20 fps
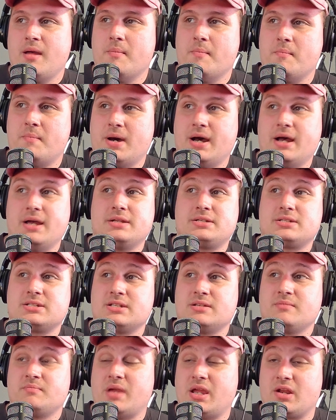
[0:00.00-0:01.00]
But
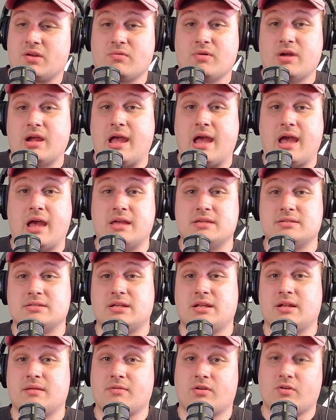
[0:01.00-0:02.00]
Pandora has
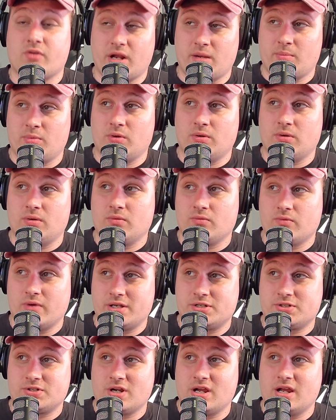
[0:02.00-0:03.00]
an incredible
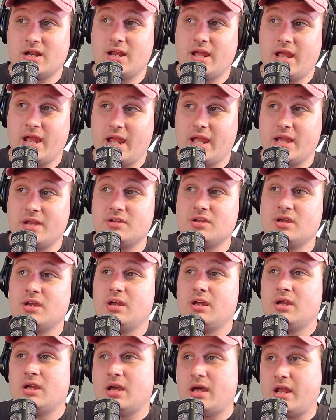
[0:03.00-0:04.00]
restaurant and
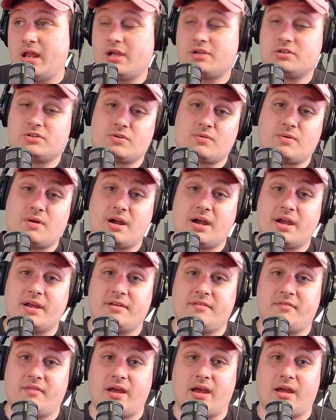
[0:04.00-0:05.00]
an extra
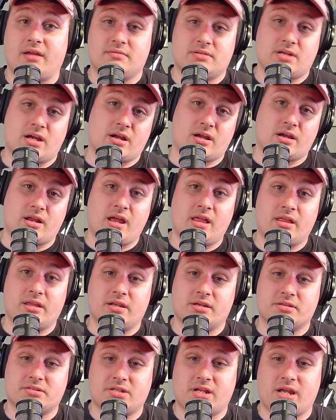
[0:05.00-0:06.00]
ride that Diagon Alley
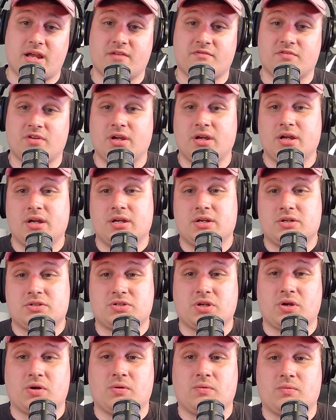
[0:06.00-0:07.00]
doesn't have.
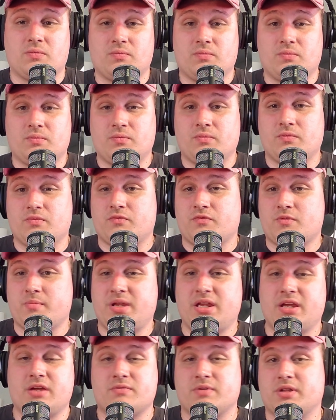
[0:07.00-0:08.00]
So for
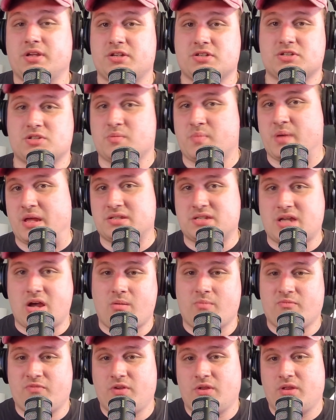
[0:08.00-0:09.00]
me, it really just depends how
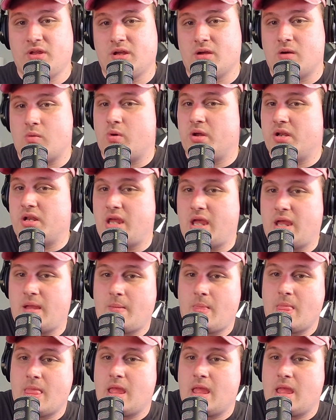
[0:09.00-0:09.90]
I'm feeling on what day.